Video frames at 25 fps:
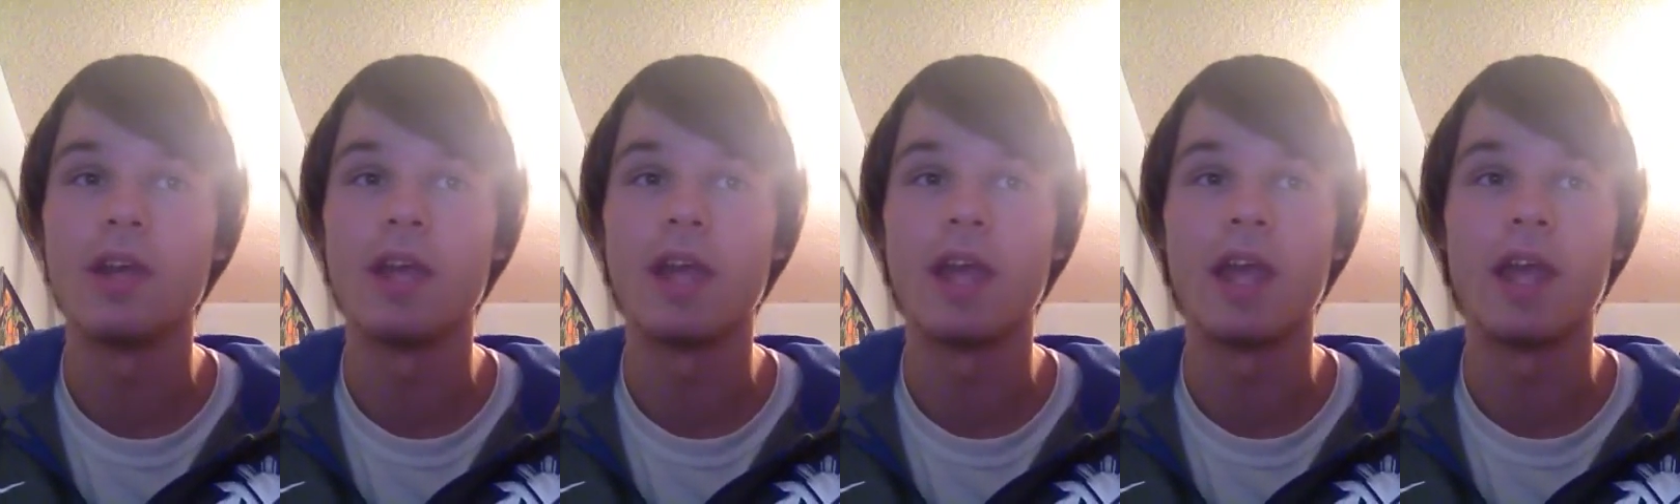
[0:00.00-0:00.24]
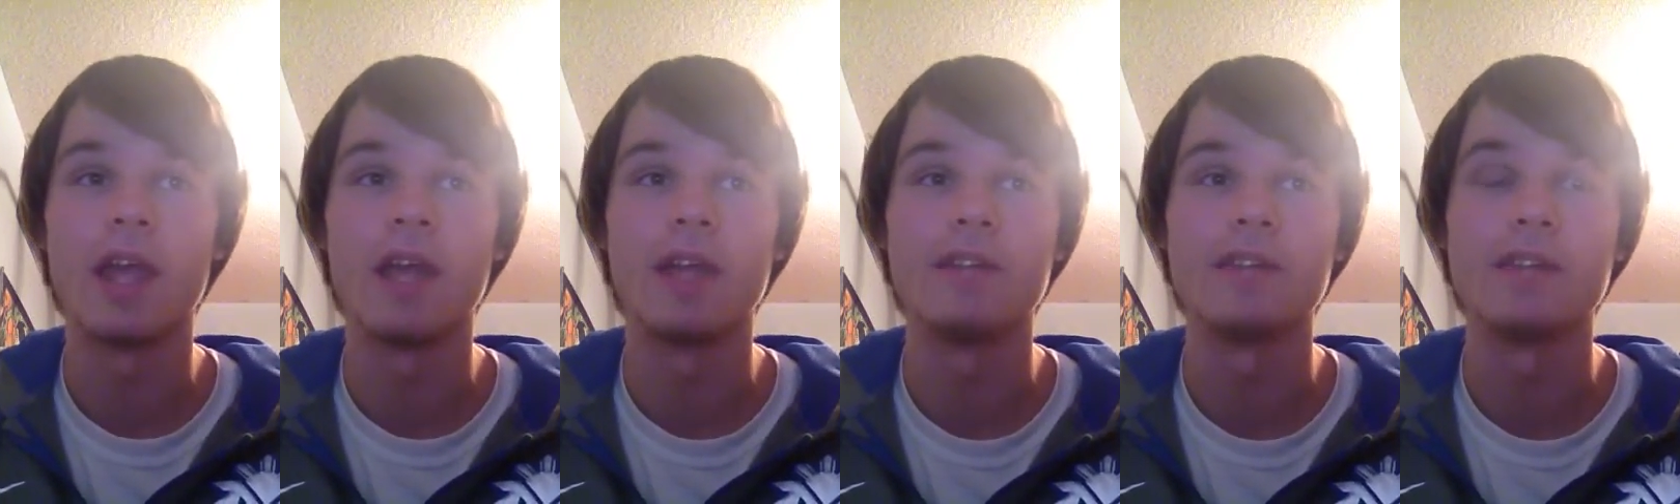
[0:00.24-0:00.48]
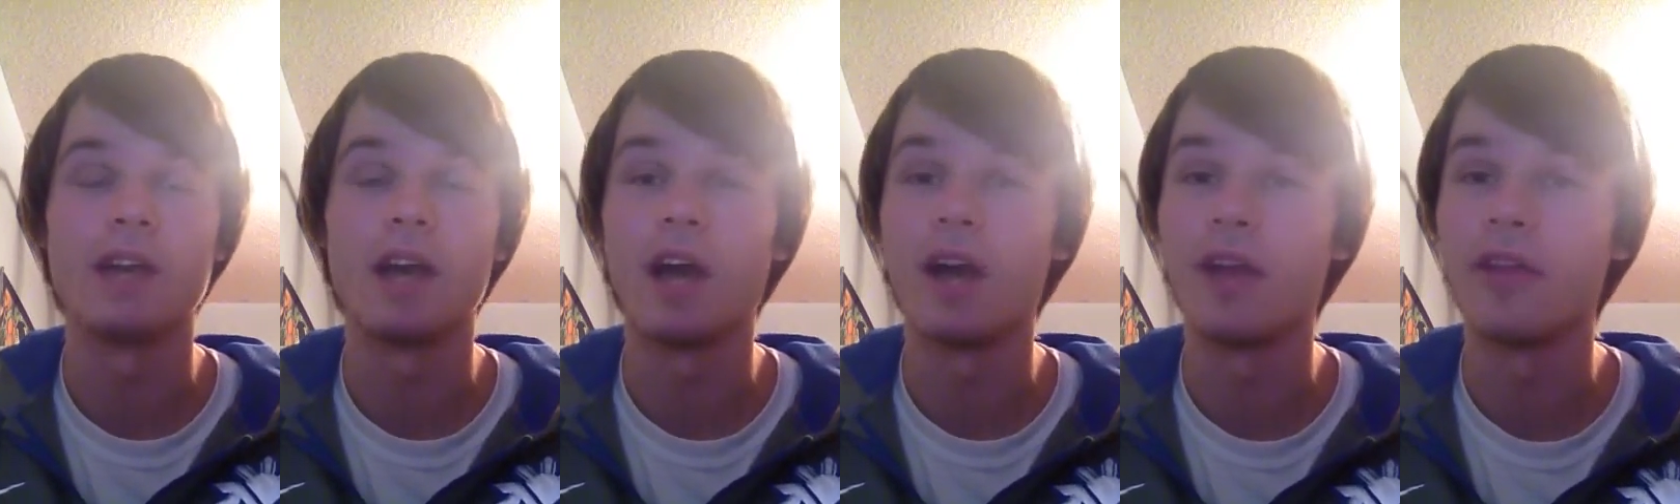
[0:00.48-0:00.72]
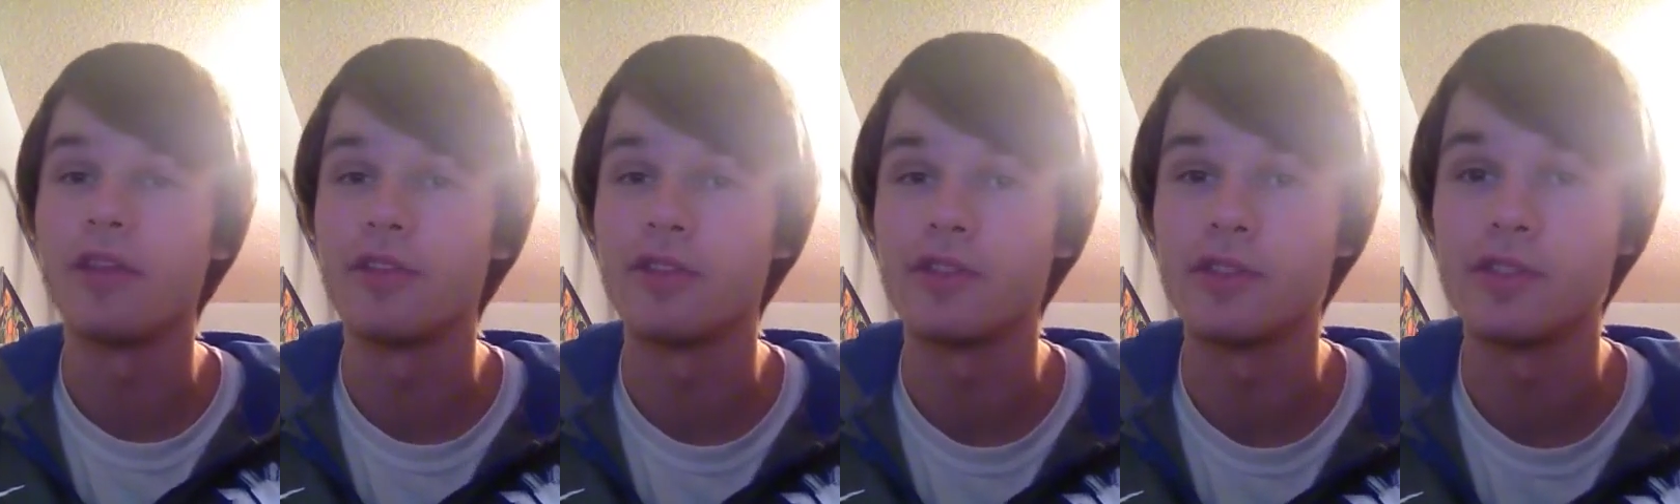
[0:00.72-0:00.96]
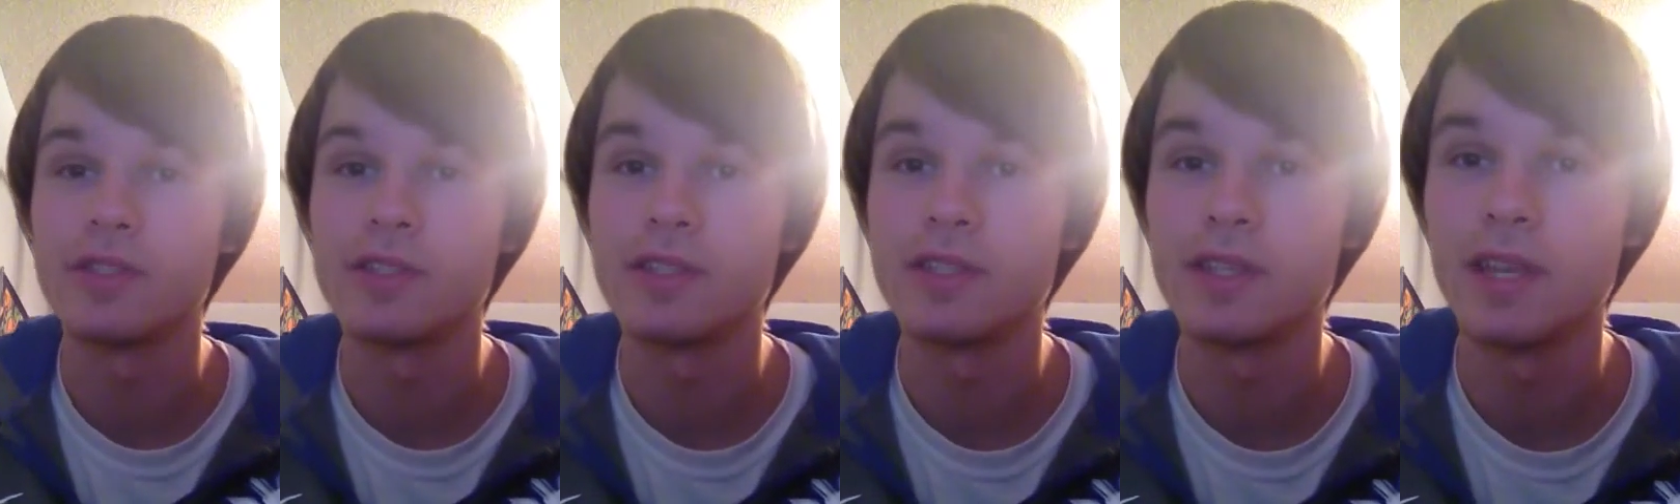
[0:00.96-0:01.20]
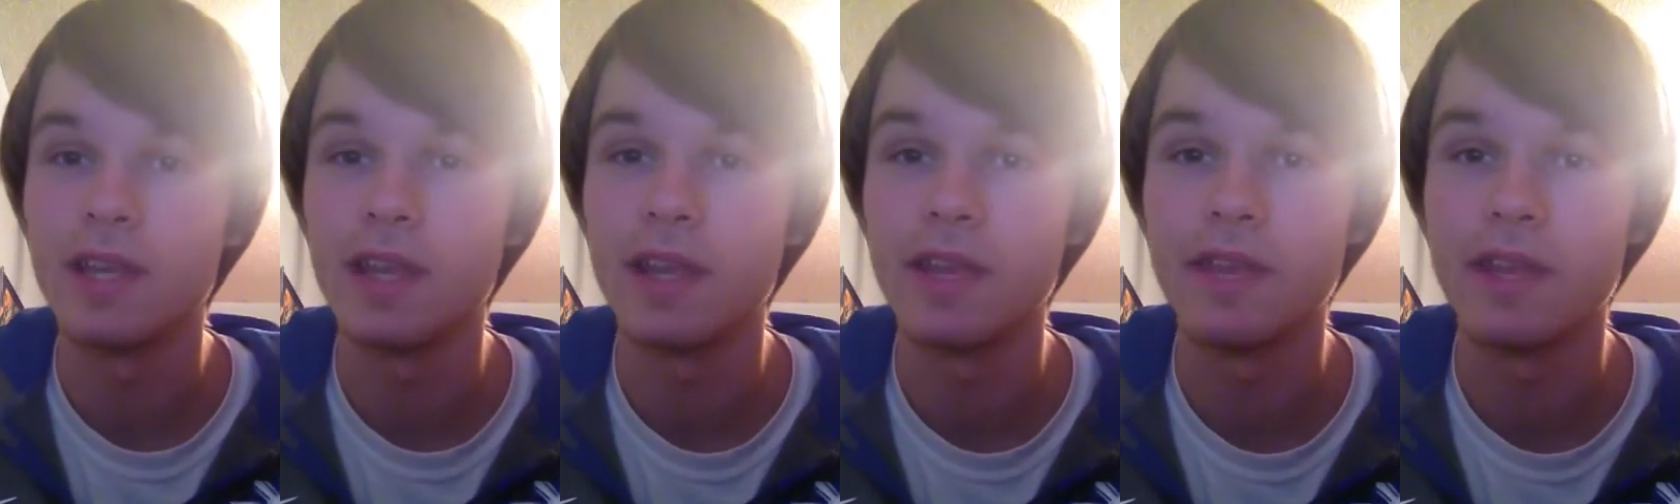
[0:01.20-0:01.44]
and
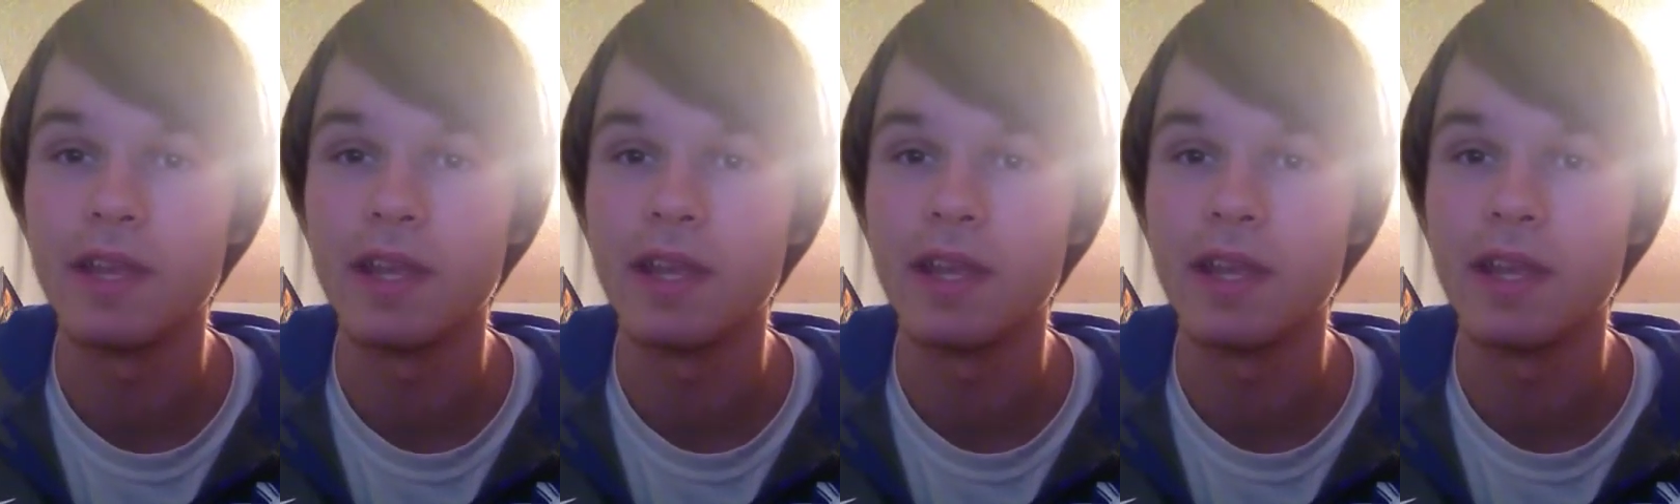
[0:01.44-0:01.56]
others in